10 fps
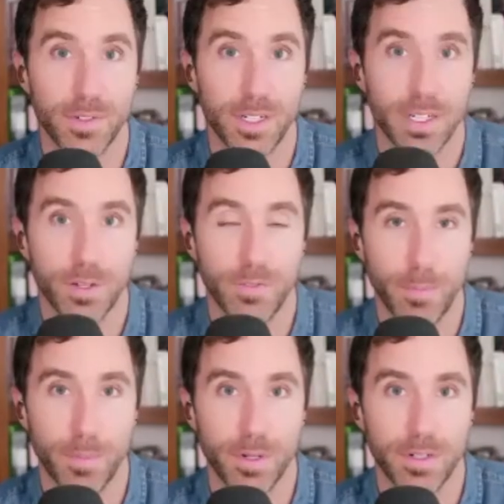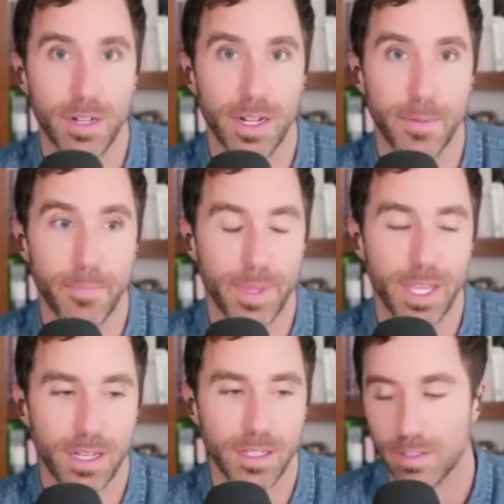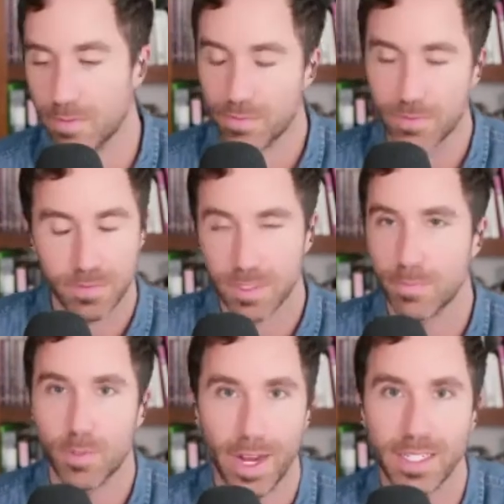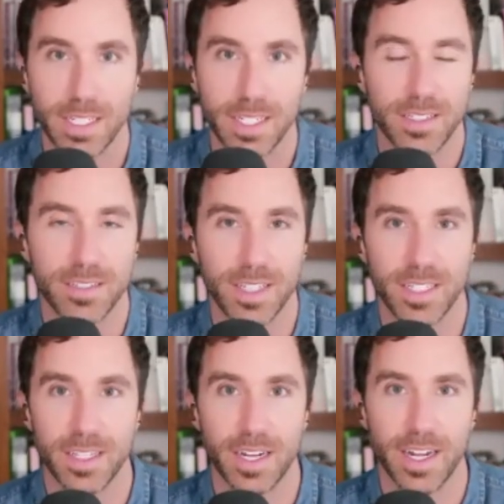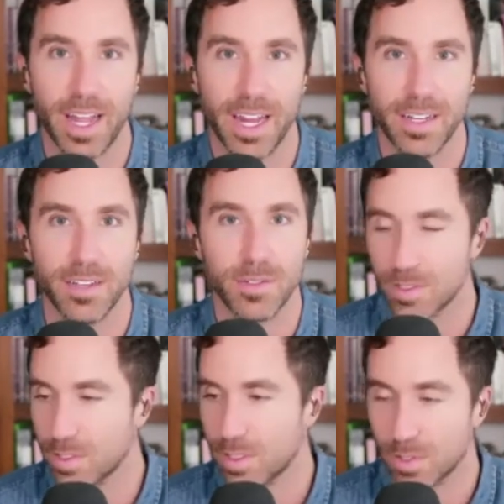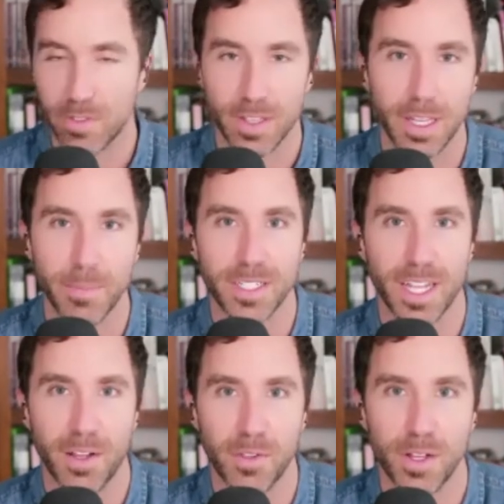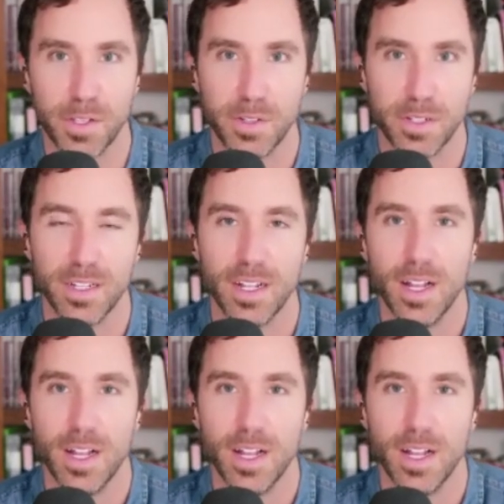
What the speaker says: in November, because of some granting things that I'd had, and there's just sort of a limit to how long you can